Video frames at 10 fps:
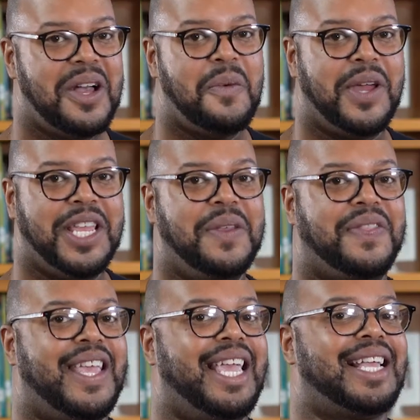What do you
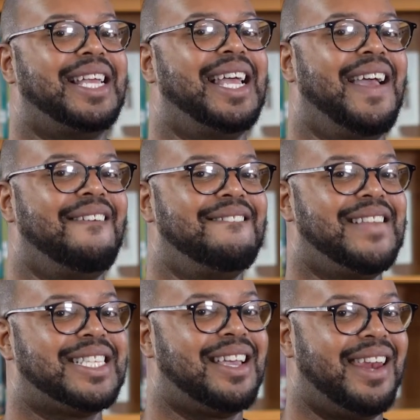think
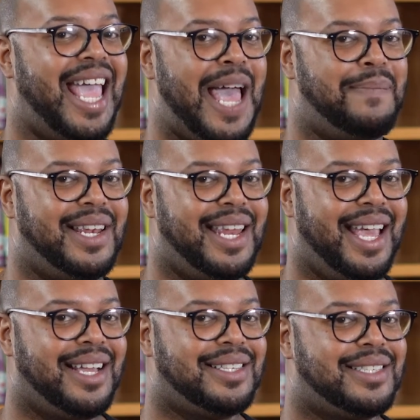is going to happen
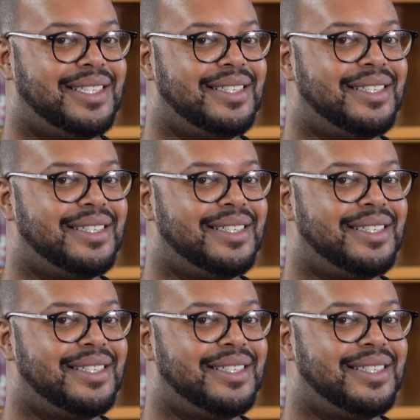next?